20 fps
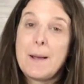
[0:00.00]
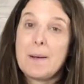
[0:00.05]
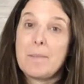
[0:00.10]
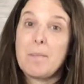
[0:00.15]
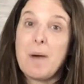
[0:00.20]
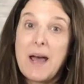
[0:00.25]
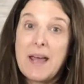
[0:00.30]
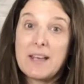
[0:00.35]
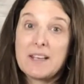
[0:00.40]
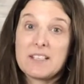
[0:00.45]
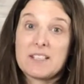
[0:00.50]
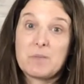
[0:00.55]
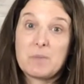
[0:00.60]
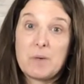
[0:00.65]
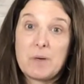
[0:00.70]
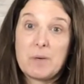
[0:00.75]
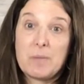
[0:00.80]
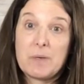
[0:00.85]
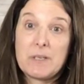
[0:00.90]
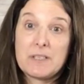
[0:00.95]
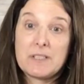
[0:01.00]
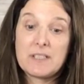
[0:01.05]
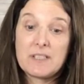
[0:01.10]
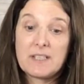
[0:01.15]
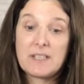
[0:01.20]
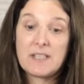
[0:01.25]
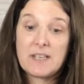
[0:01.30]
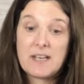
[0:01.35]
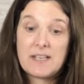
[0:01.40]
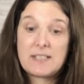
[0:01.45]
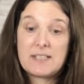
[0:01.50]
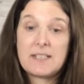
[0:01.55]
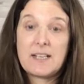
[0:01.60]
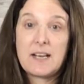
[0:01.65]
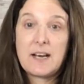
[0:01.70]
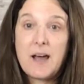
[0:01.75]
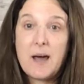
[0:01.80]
my experiment that I set